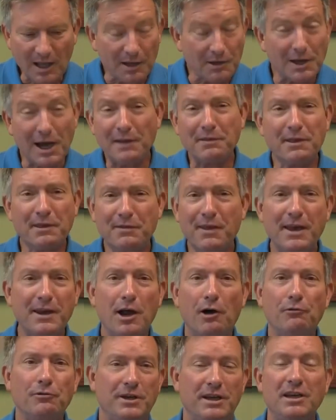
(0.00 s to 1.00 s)
Not that they
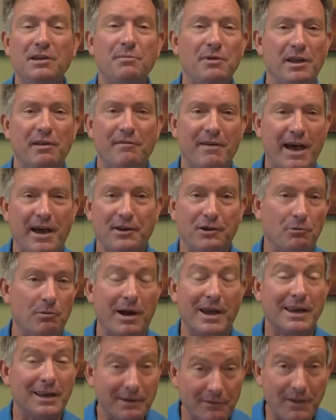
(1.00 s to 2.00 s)
don't need to be
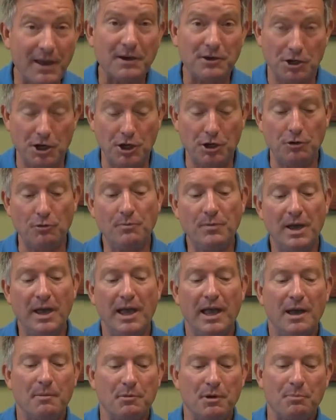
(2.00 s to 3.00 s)
evaluated, they do.
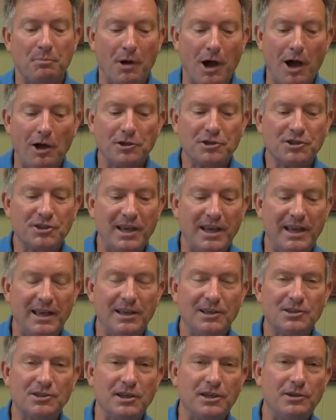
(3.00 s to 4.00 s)
But Paul
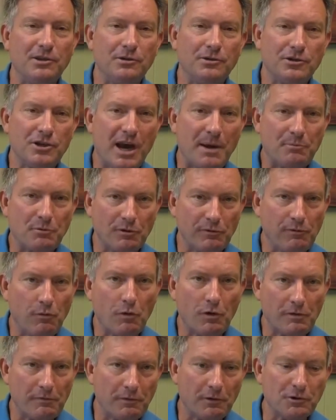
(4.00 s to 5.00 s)
says in chapter
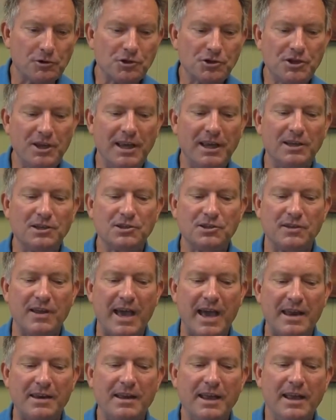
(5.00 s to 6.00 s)
4 and verse 6
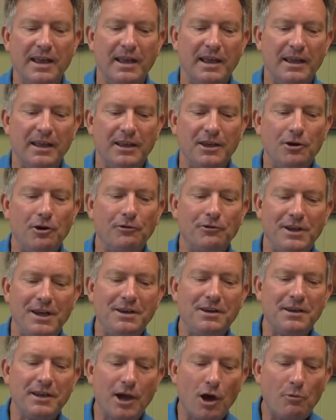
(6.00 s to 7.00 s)
that you don't
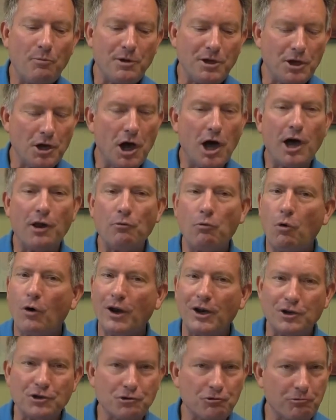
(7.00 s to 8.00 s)
need to go beyond
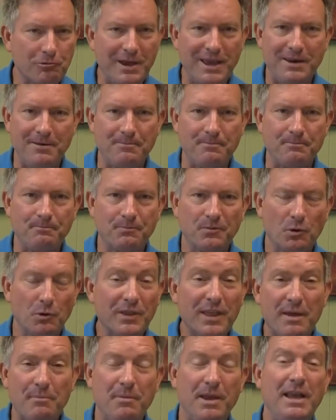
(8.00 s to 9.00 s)
what is written.
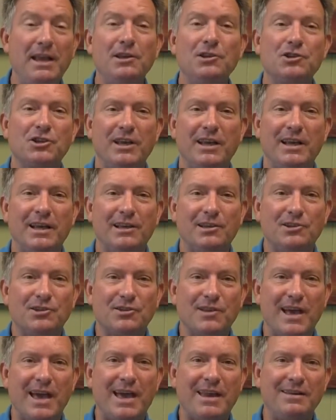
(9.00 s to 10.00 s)
What that means
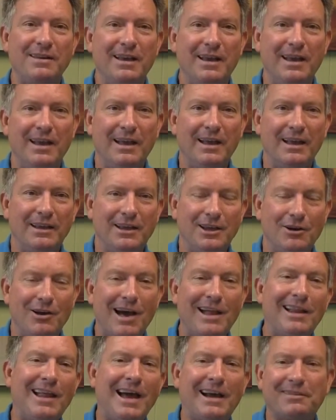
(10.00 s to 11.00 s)
is that you
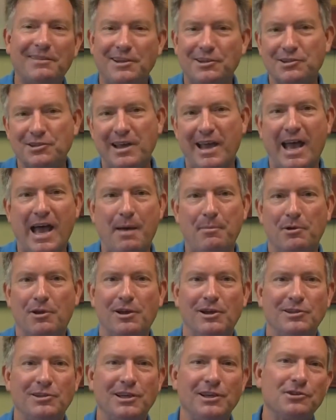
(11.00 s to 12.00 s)
know, I like this guy
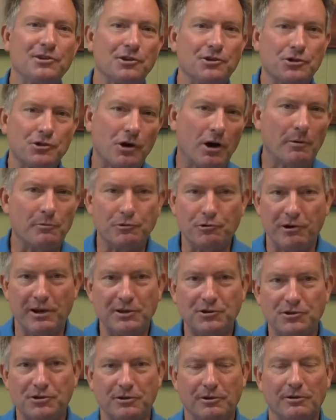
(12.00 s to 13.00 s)
because he's a sharp
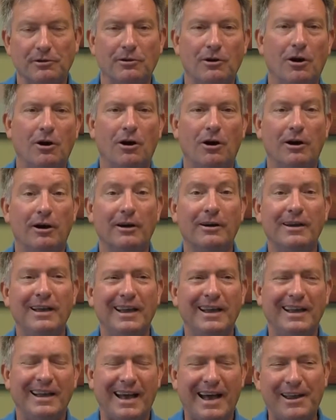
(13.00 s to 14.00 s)
dresser, or
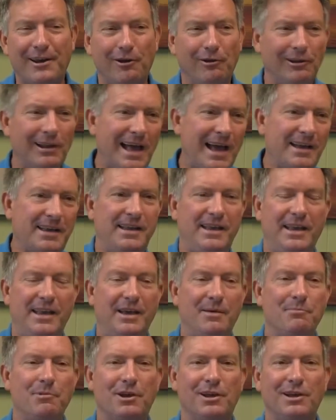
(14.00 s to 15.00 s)
I don't like
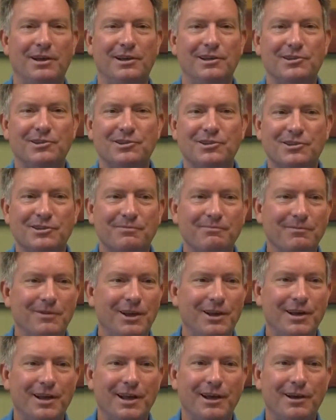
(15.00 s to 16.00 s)
him because
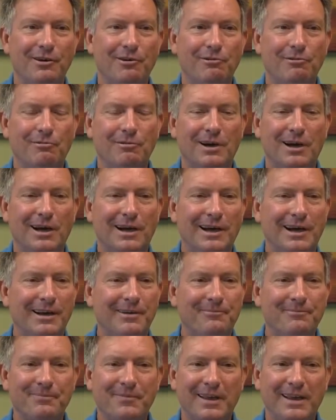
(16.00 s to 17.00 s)
you know
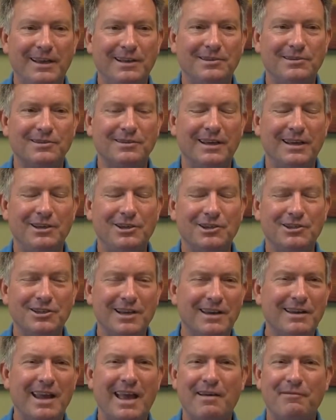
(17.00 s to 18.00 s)
um, his he just
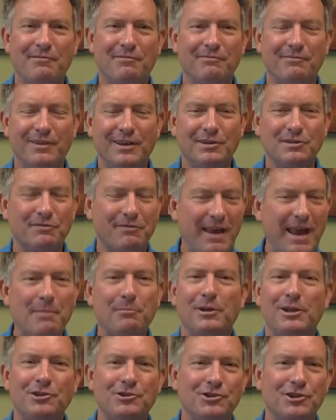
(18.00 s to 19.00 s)
doesn't have his
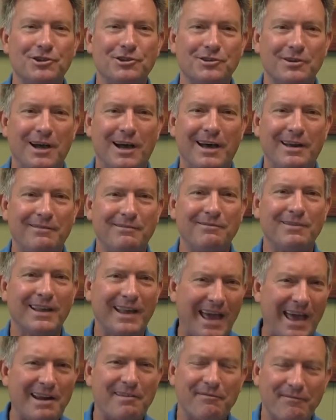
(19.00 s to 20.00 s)
family's just not the
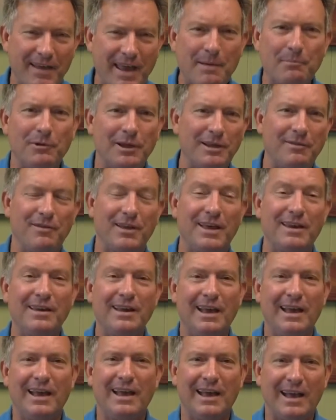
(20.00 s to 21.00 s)
kind of family
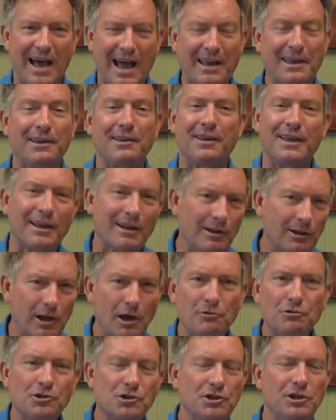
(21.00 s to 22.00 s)
that I can get
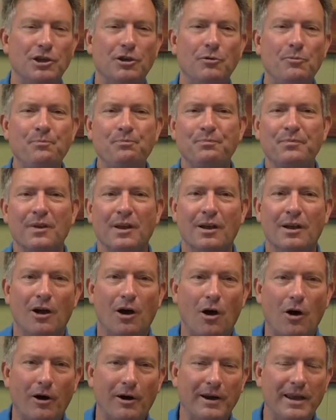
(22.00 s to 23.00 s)
close to,
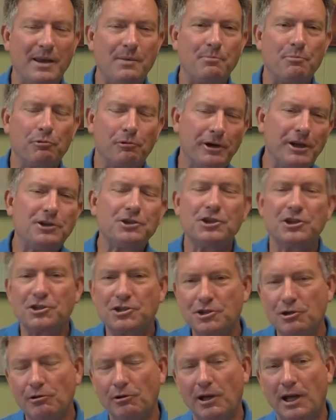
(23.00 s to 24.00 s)
or he
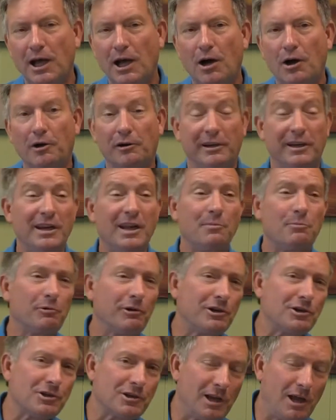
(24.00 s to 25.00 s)
preaches too long, or he doesn't
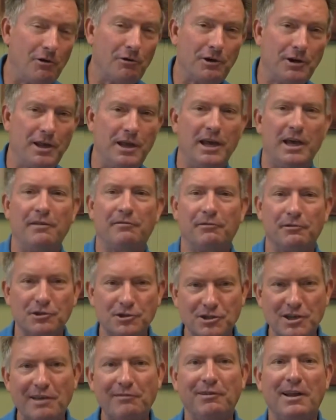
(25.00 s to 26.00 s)
preach long enough, or
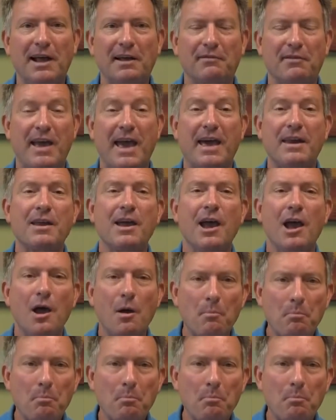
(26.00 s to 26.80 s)
stuff like that.